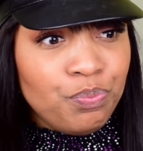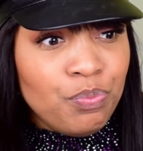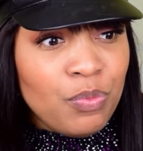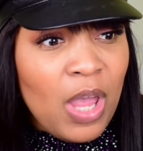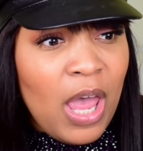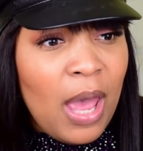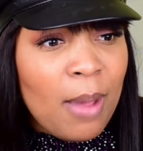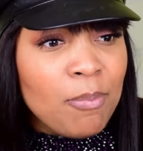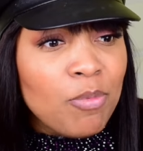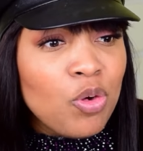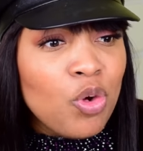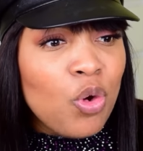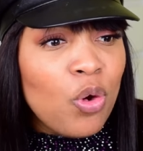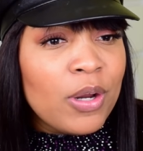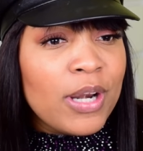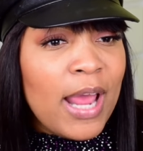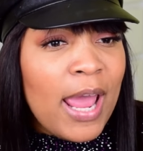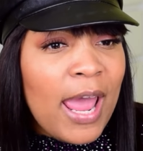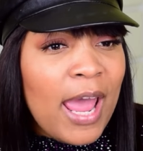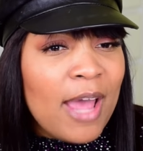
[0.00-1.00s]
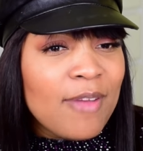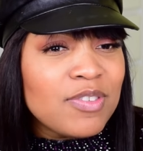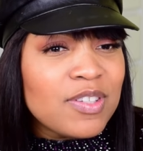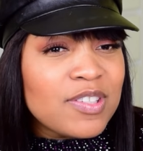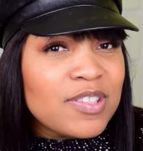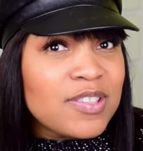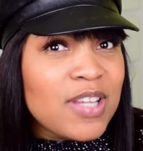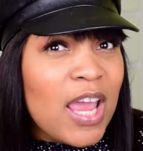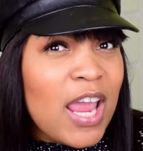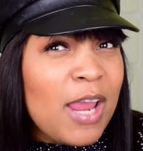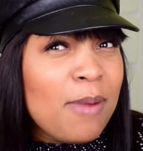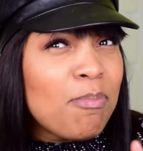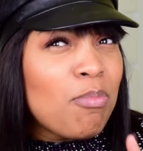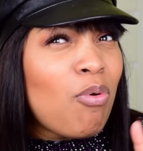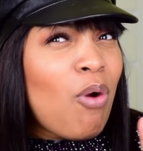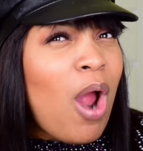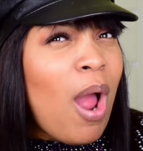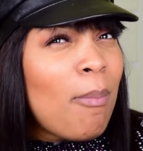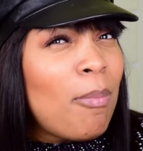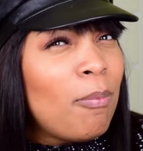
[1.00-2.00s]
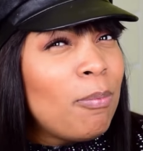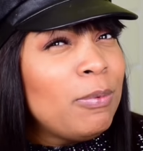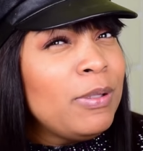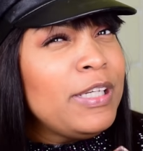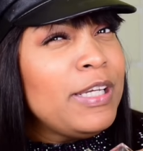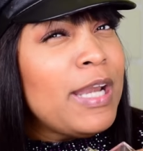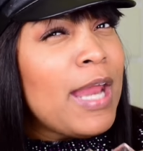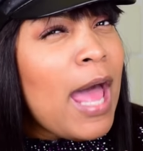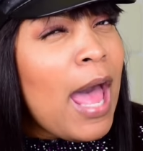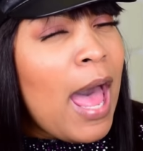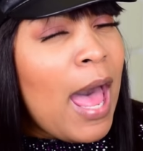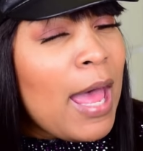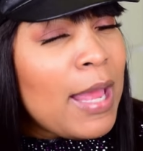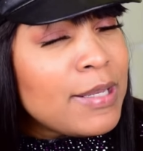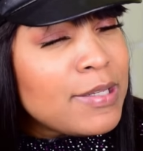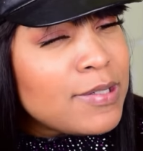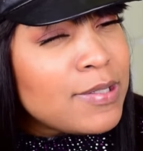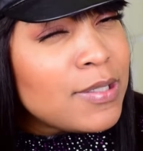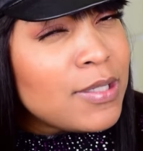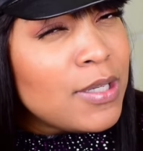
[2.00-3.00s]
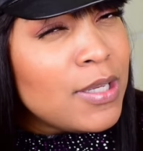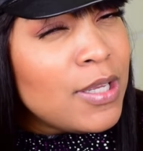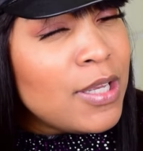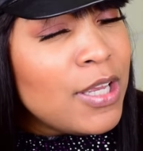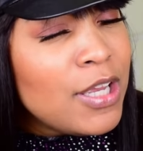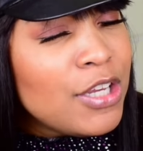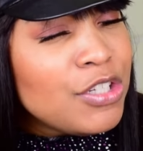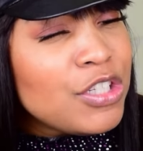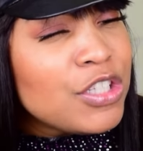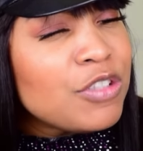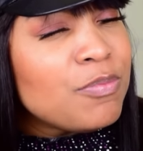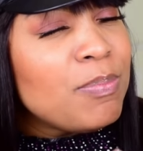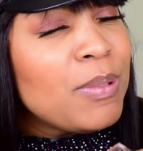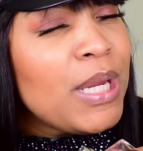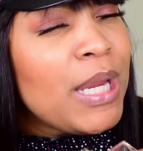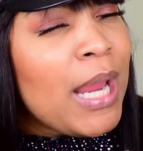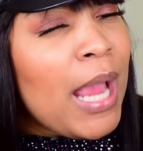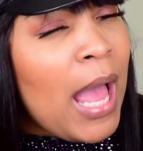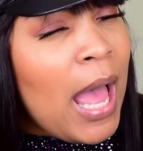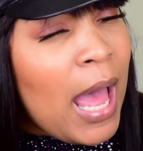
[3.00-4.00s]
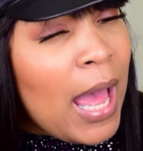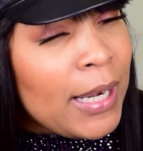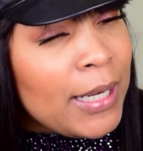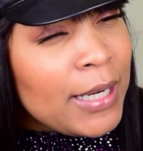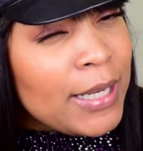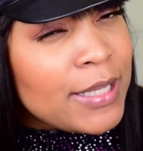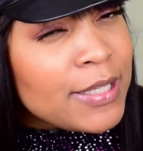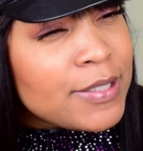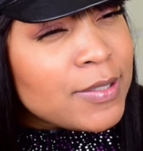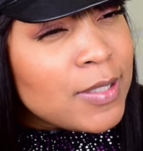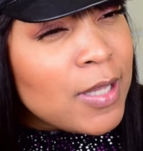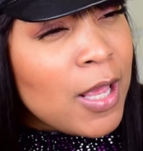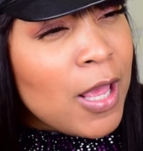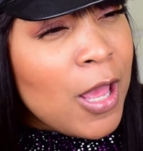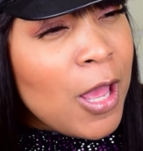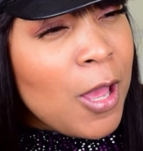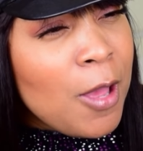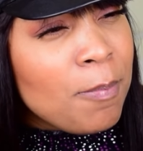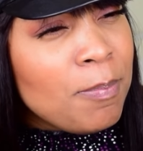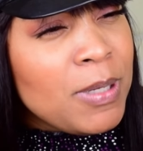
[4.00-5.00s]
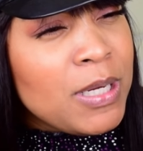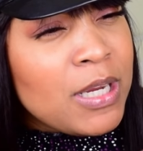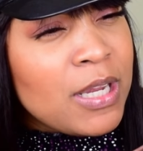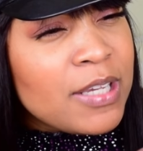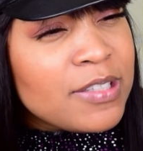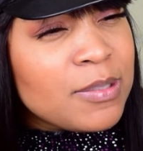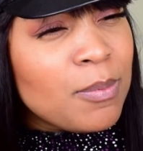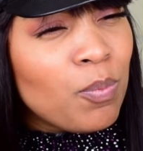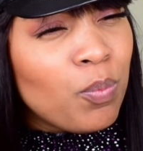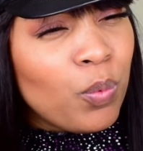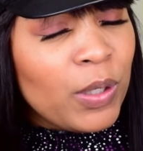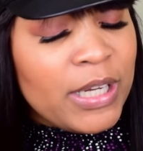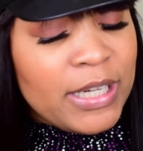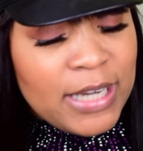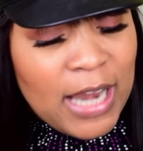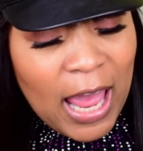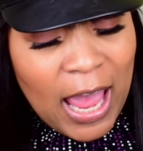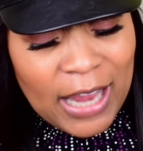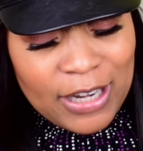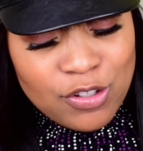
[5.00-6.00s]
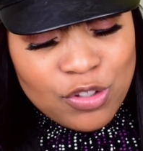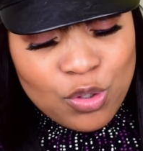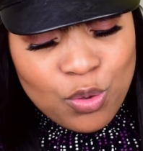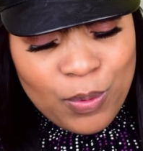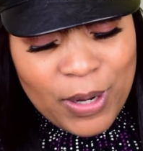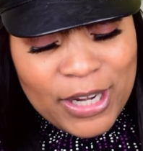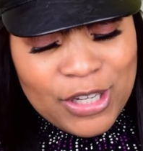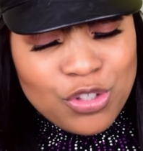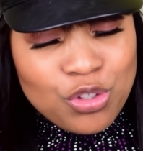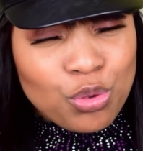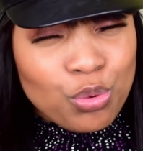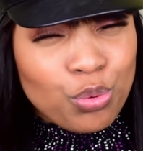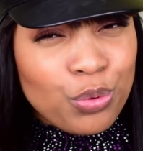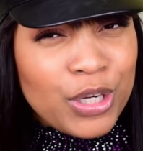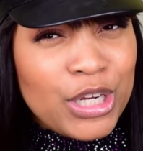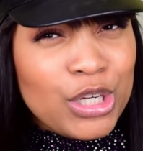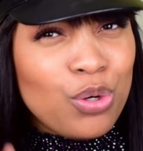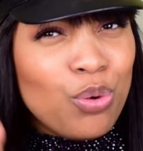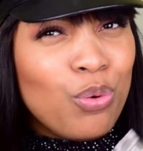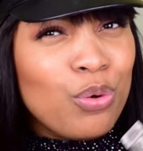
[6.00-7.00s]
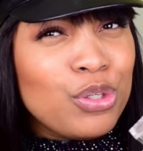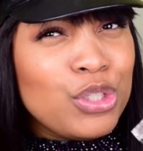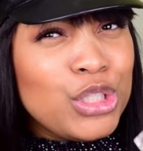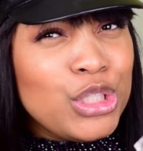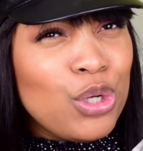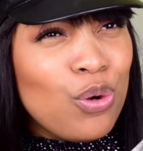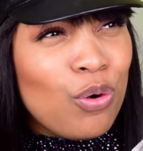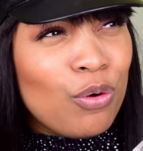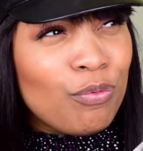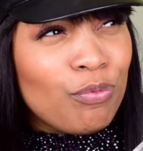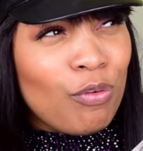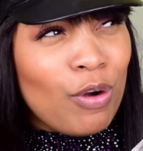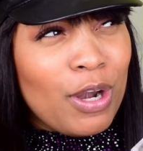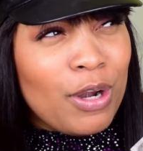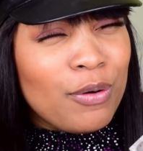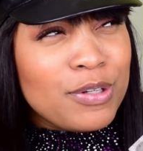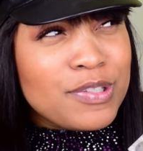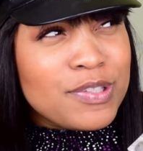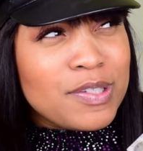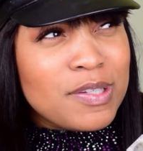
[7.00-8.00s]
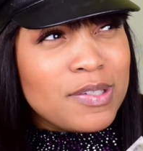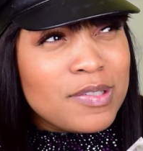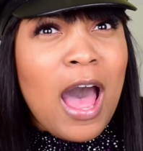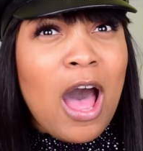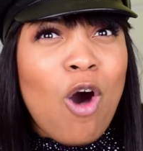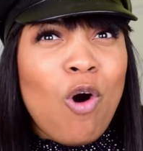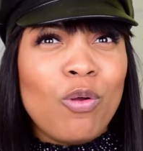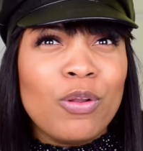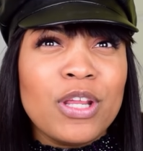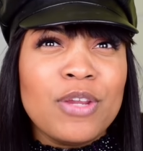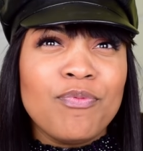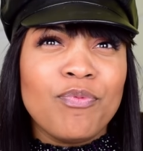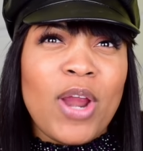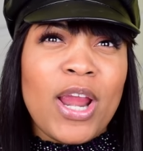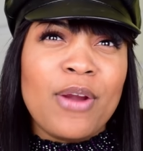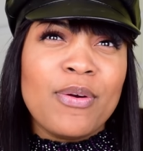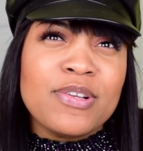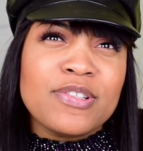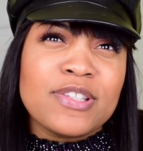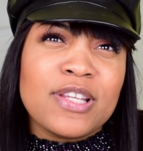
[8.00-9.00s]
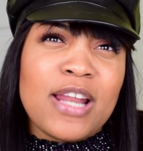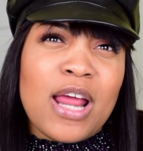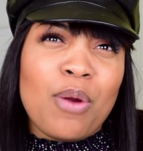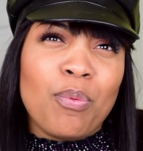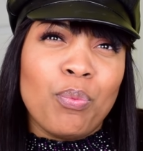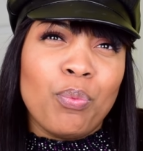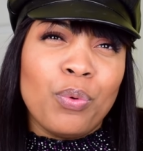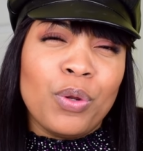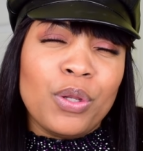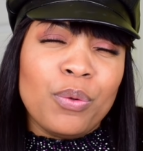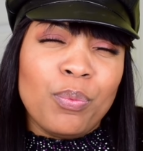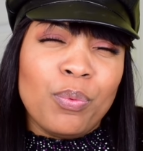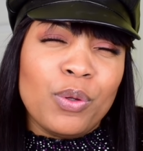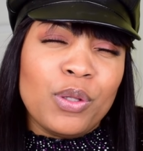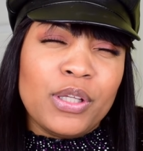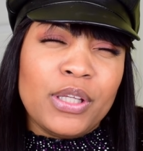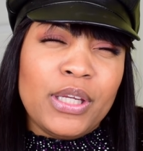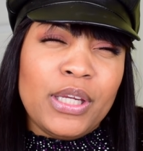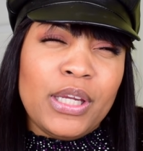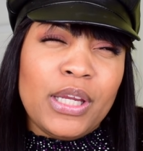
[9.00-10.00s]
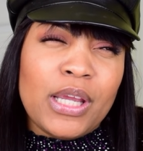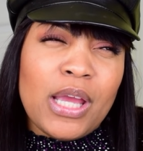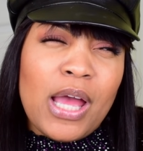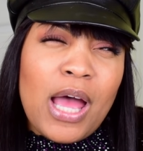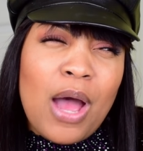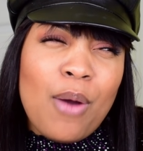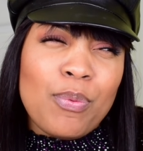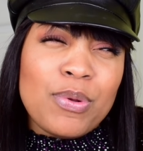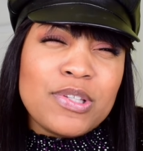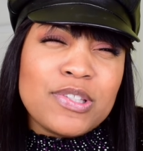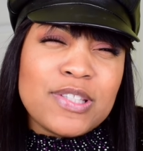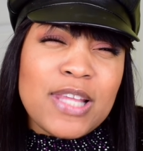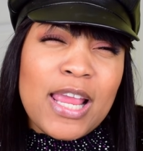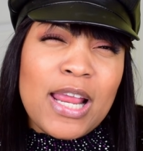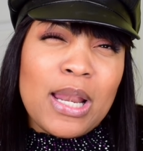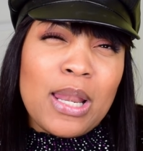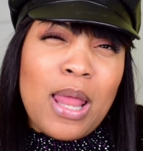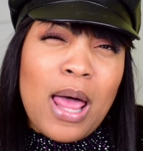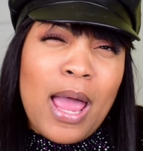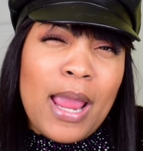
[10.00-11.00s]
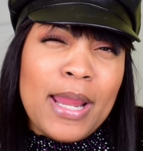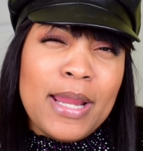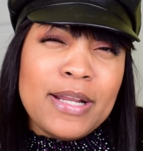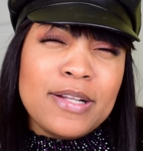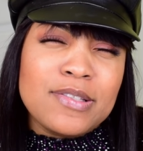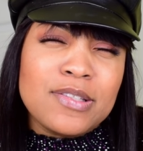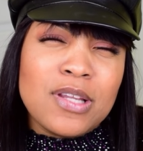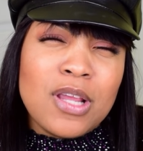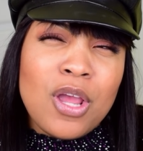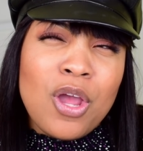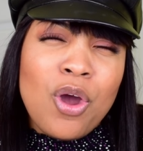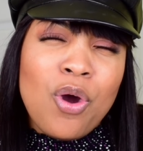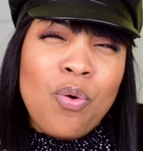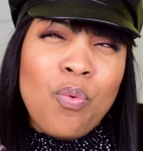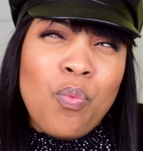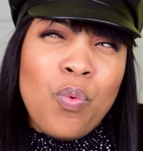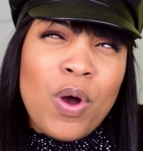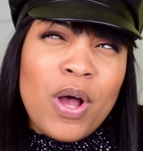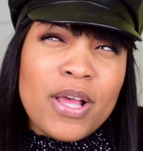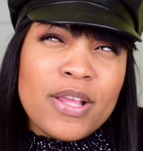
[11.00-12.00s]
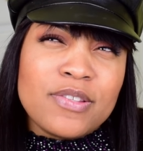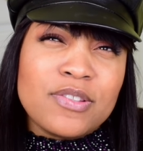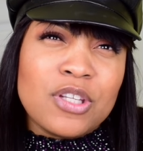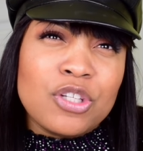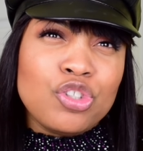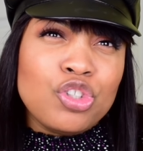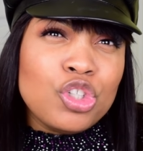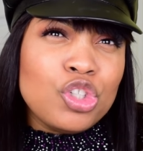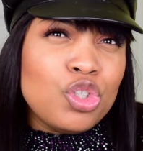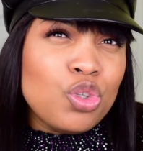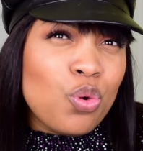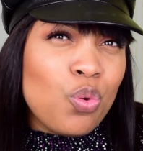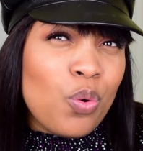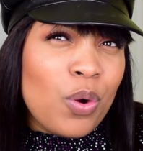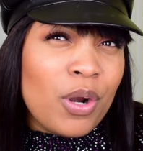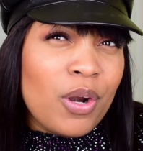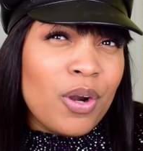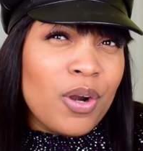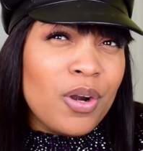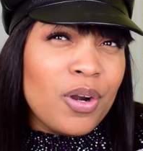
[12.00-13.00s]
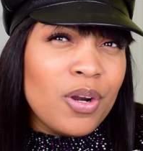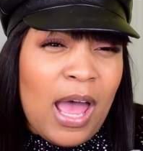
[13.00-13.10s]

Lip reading: I'm going to have to say probably not, just being honest, because I'm really not too intrigued on Dior fragrances. Only fragrance that I really, I would say liked was the J'adore.